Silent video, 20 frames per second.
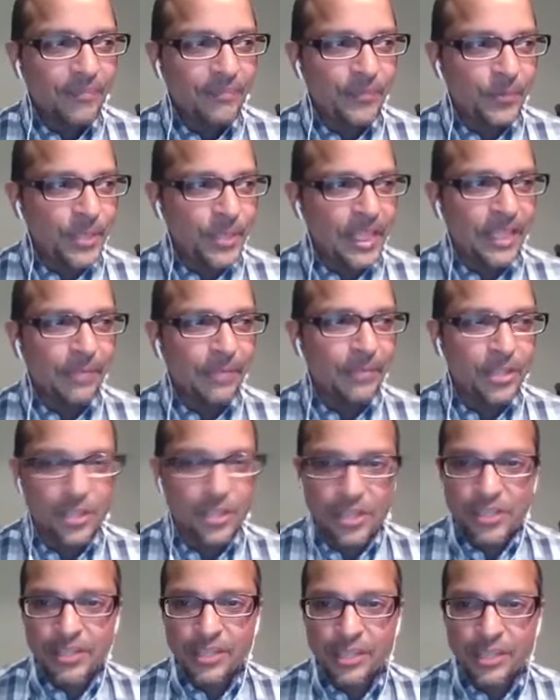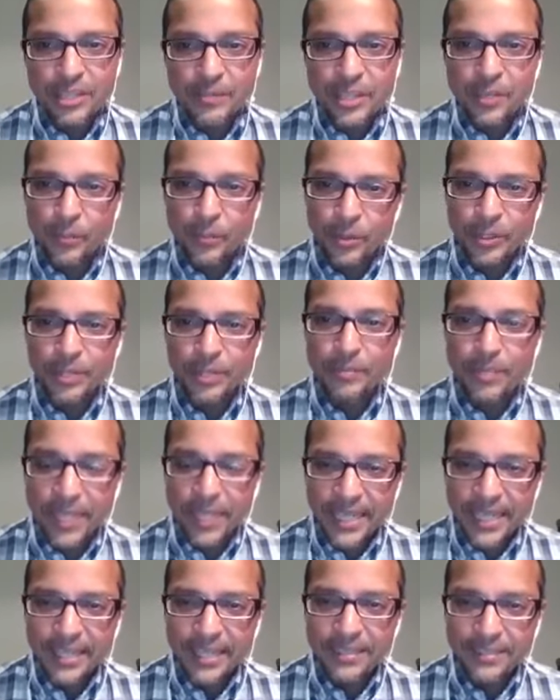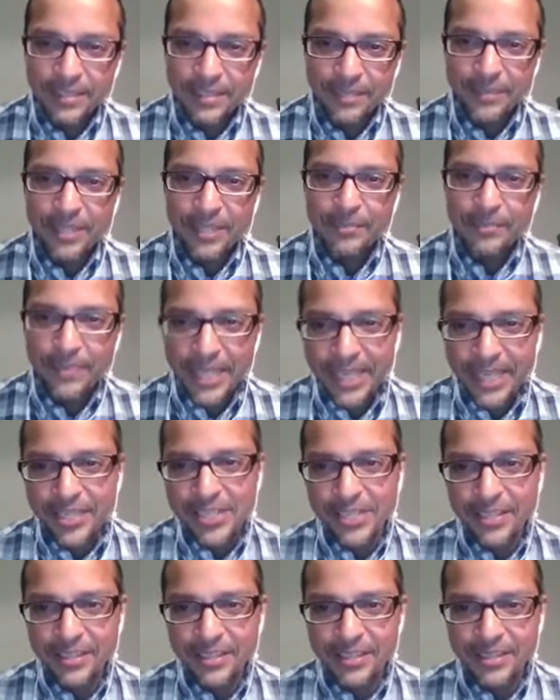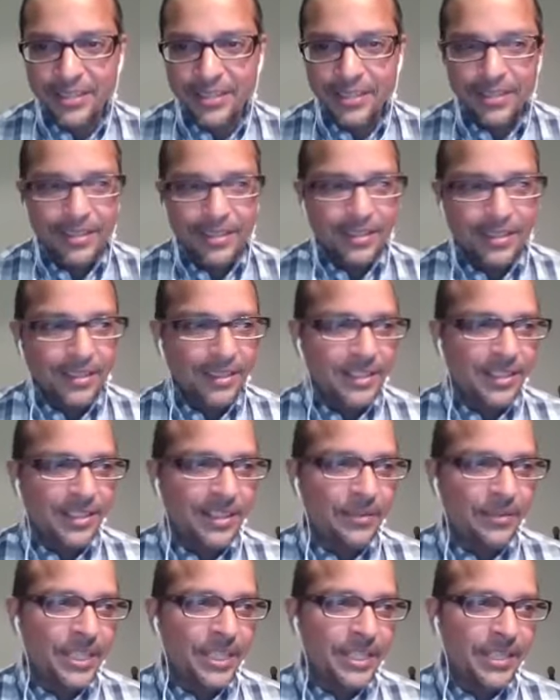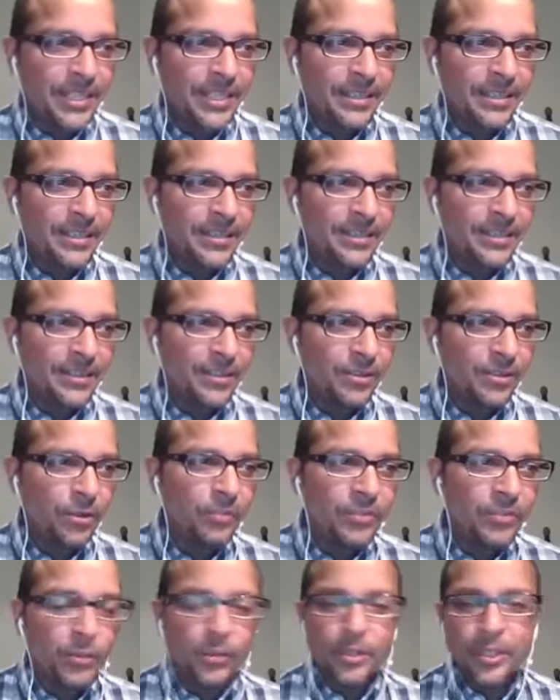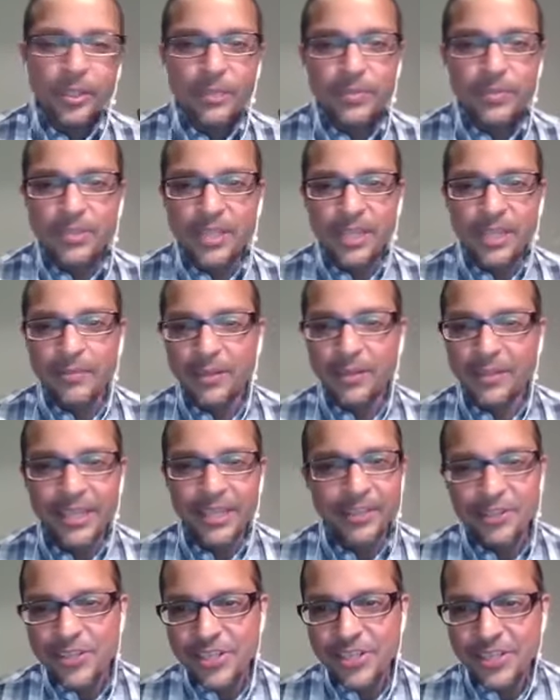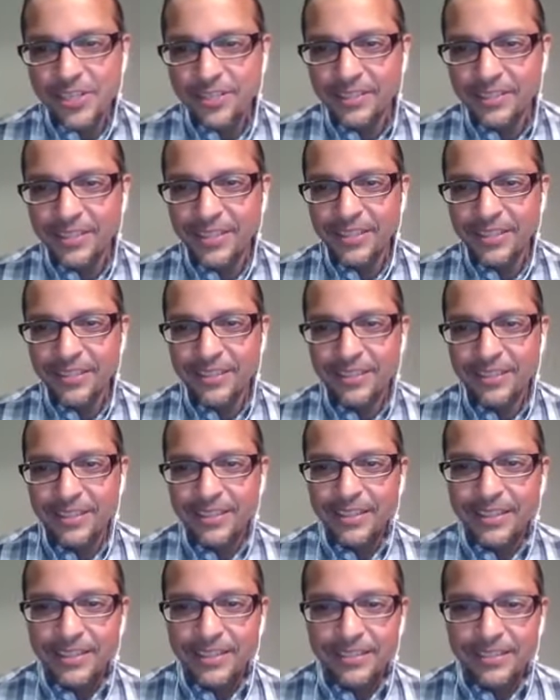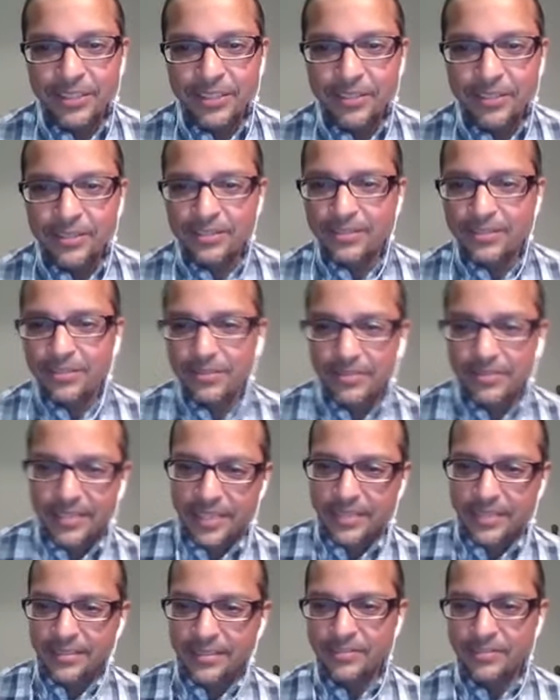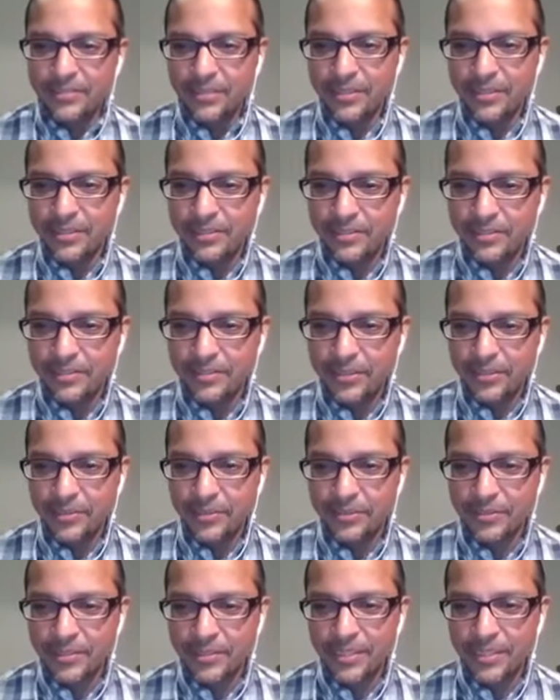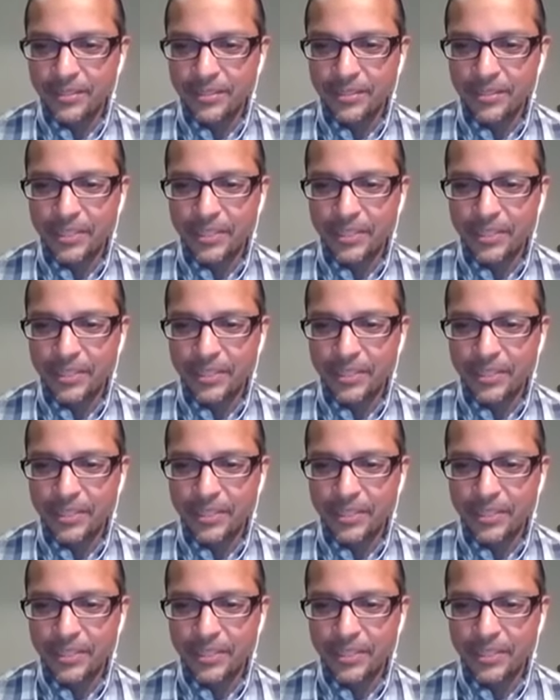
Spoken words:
We had a magician come on, William Pack, talk about magic. We had Hovey Williams talk about energy healing. So excuse that if you, I don't know if you heard that.